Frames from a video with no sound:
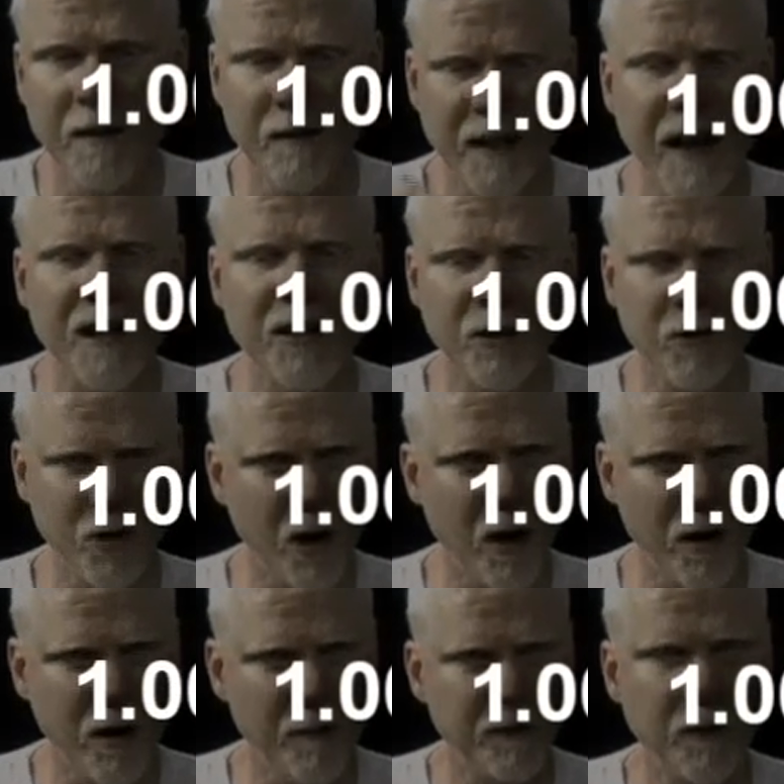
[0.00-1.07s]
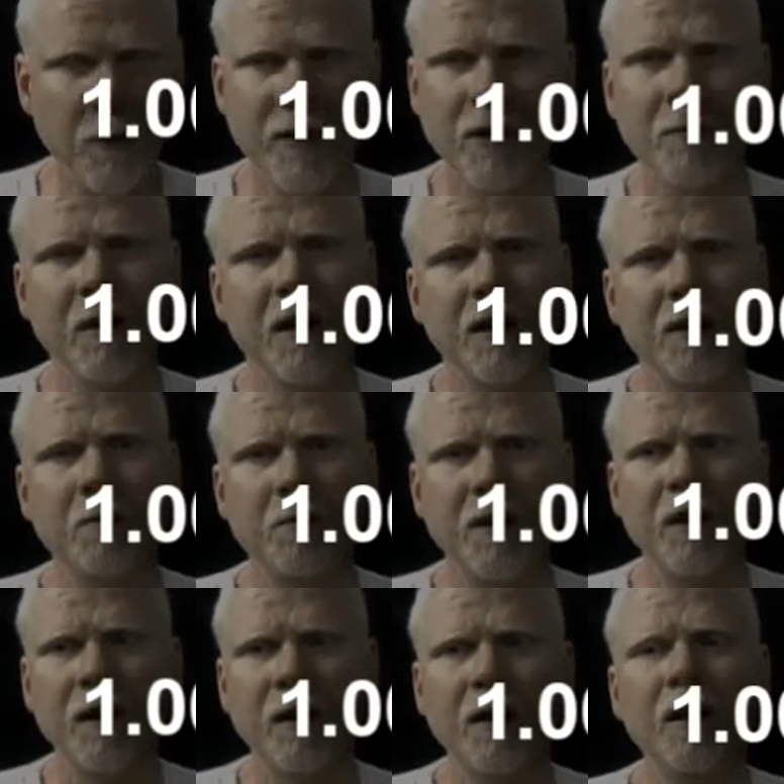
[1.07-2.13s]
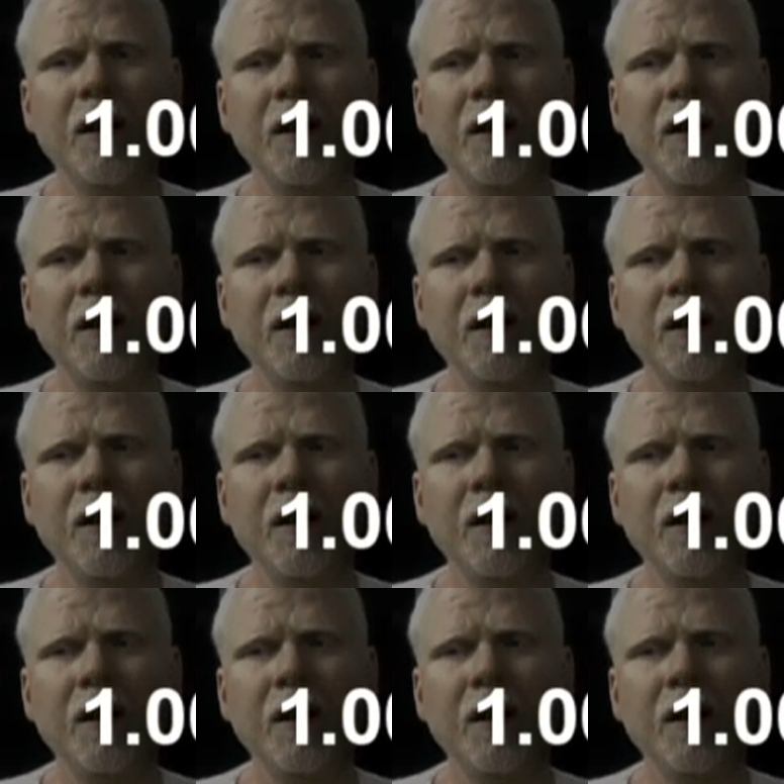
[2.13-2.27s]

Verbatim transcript: That's your target for when you're making beer.